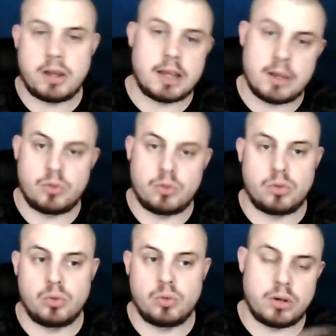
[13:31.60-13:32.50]

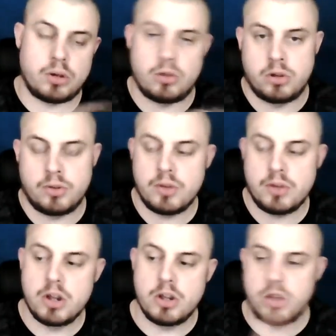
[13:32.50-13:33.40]
Council, Trent-on-Duff,
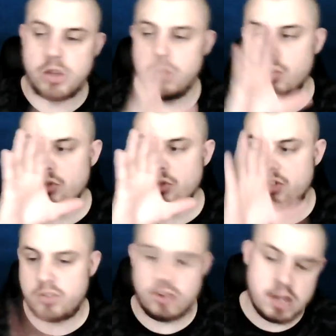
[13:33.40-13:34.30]
you will
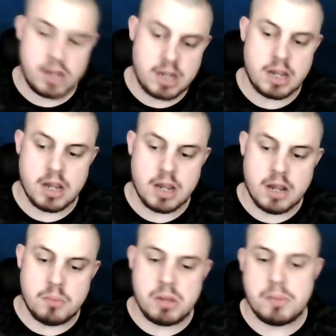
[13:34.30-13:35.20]
see
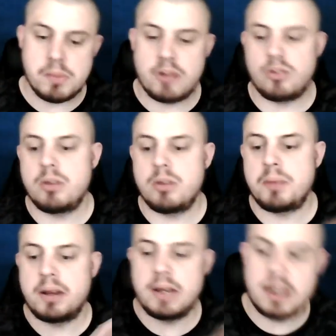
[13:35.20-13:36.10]
me mentioning
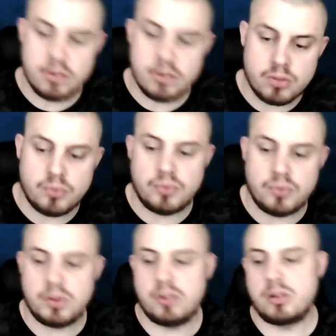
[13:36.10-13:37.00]
about Nicholas
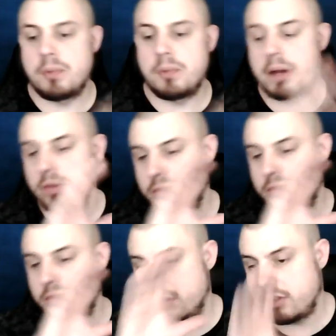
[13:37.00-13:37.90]
Humphreys, about
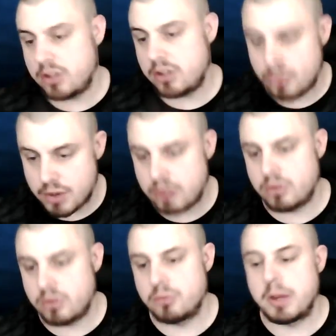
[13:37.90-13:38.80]
the
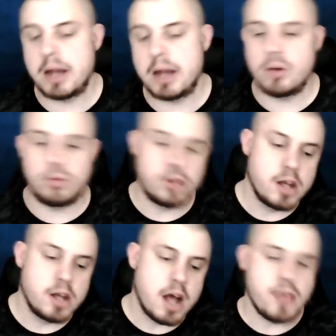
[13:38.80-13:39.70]
situation of my house,
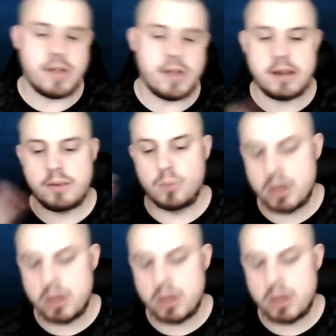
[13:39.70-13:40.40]
and then where